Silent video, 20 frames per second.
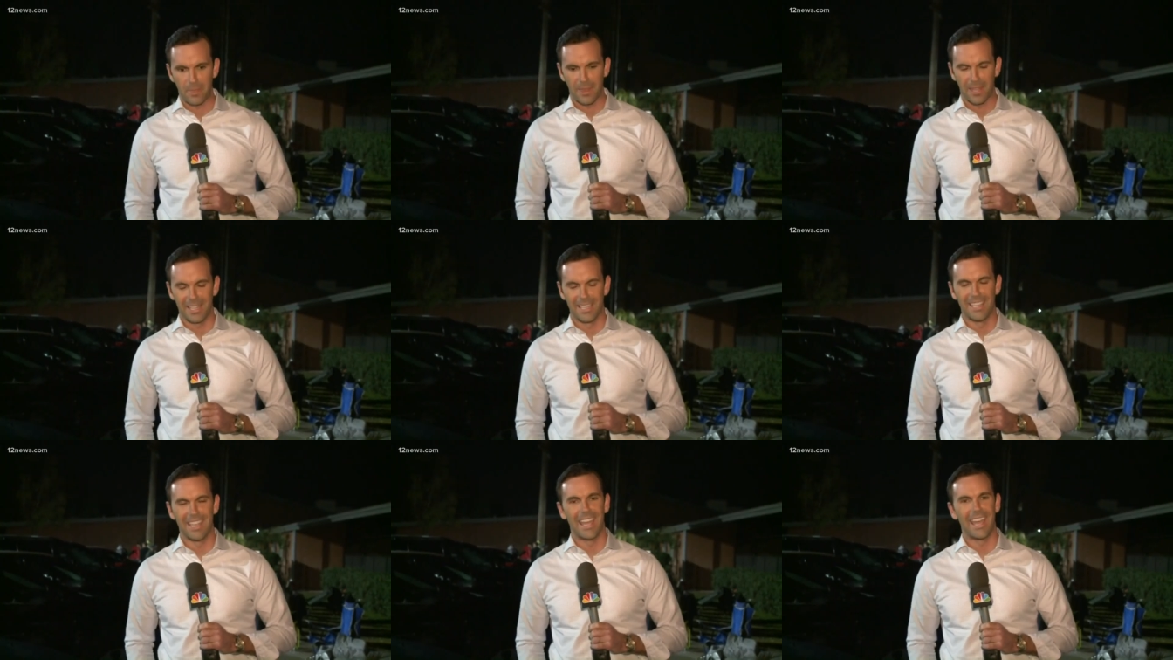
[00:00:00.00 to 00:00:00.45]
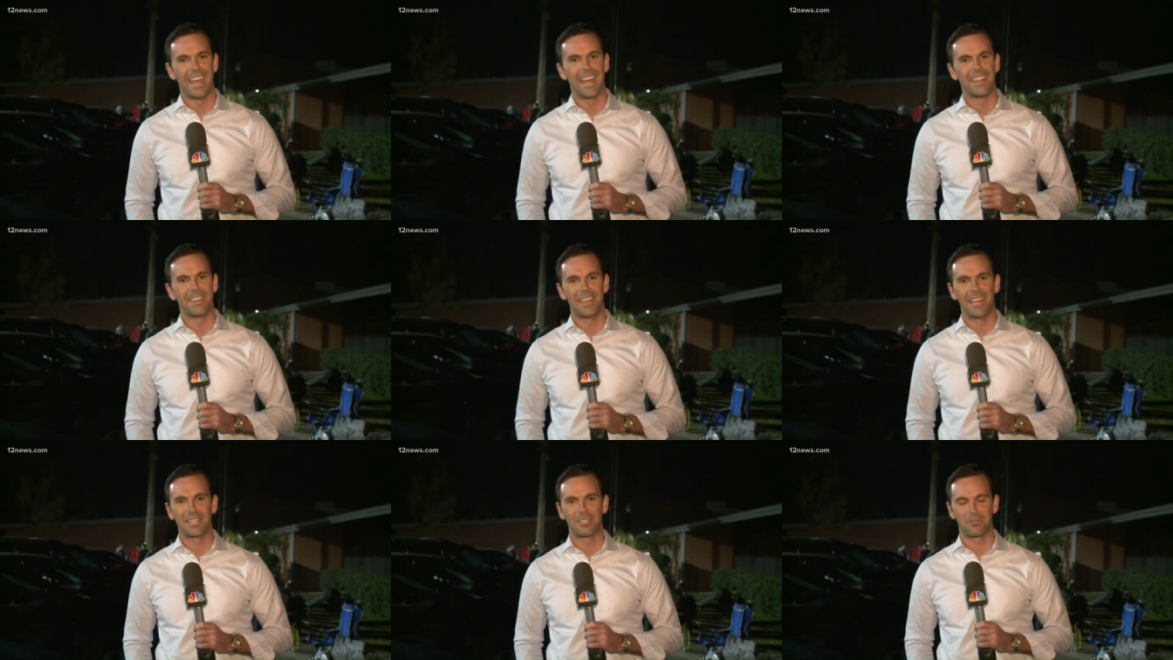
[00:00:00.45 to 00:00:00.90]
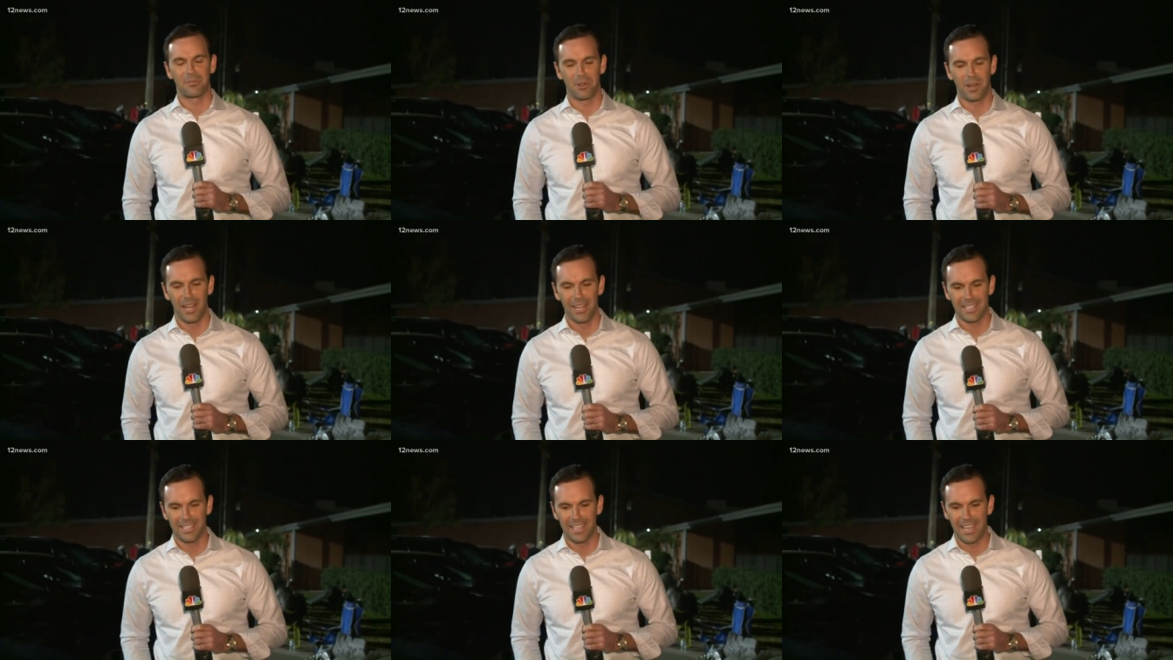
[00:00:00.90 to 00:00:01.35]
Yeah, that's
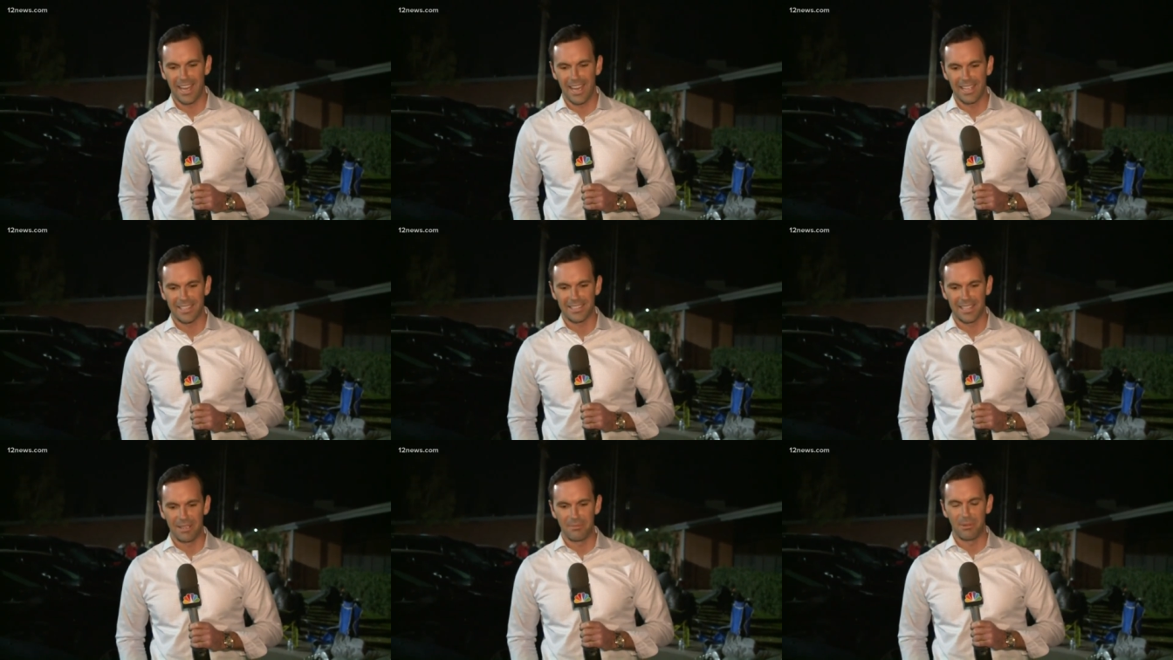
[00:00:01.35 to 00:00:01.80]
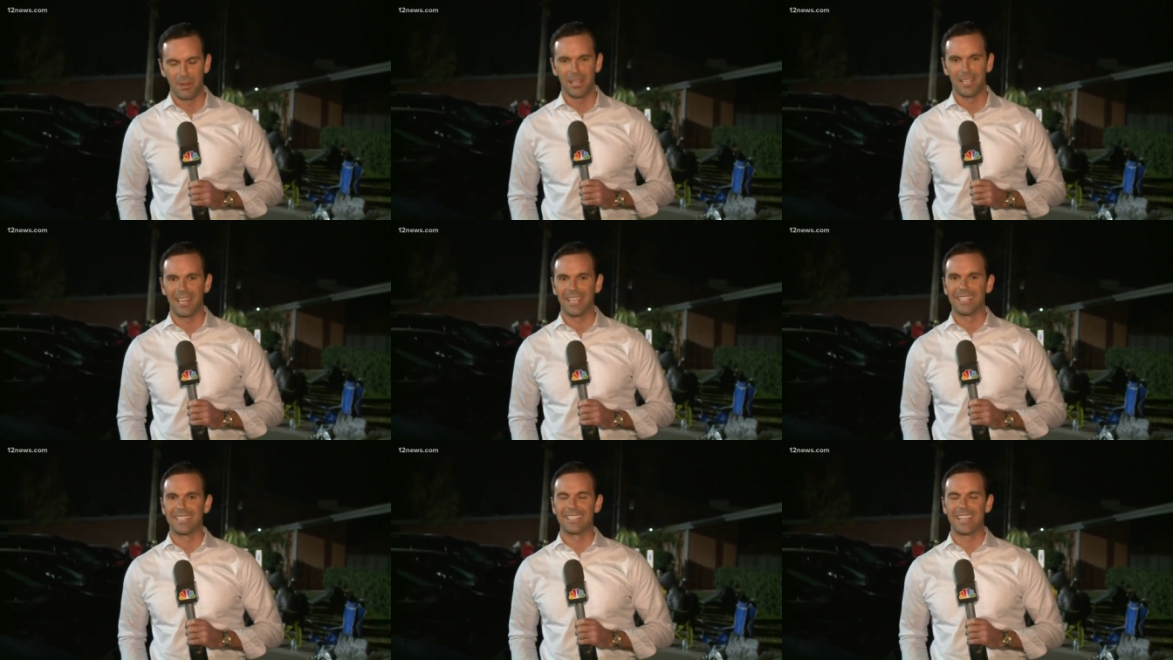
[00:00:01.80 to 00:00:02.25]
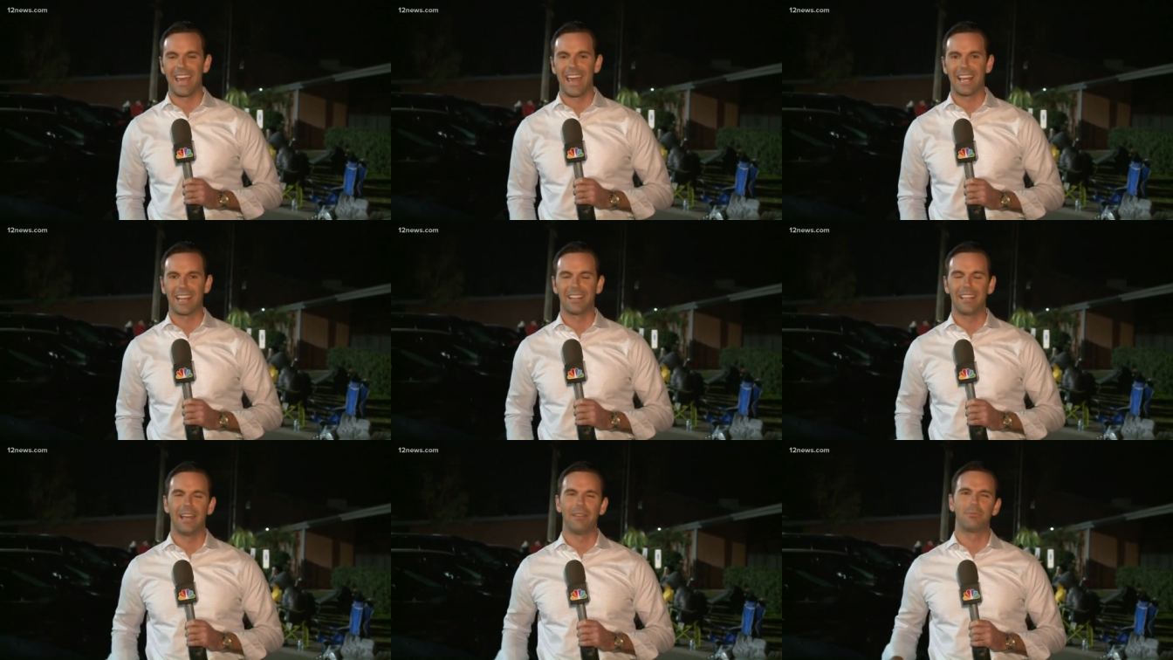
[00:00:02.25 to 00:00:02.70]
right, guys. Emma,
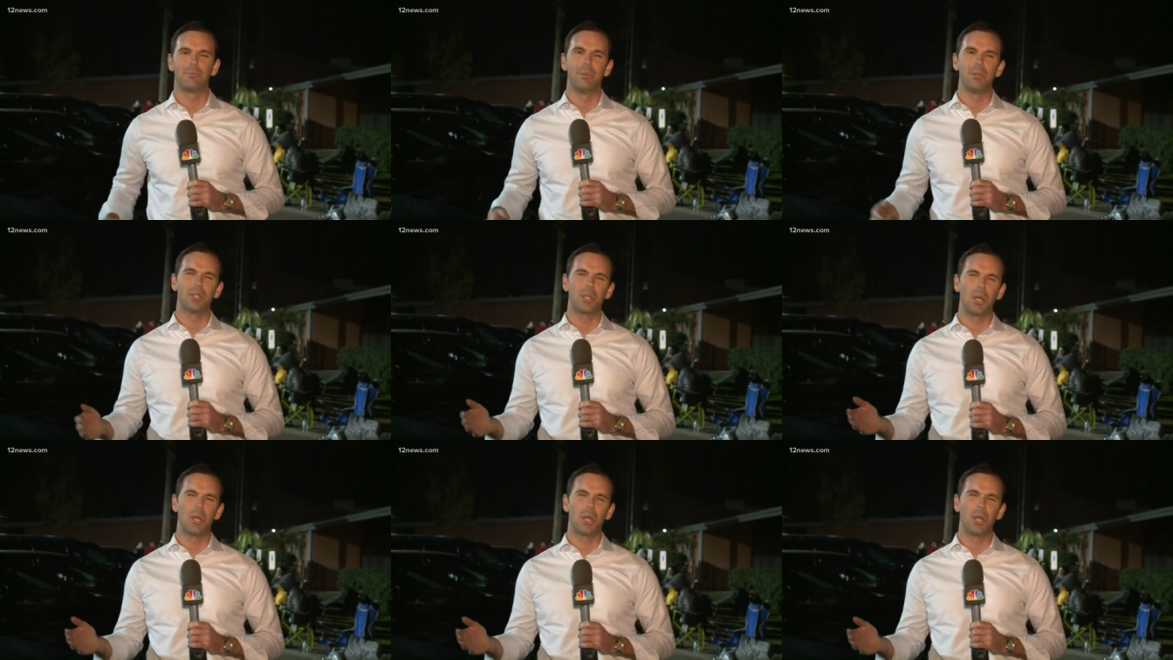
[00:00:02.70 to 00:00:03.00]
exactly. I've been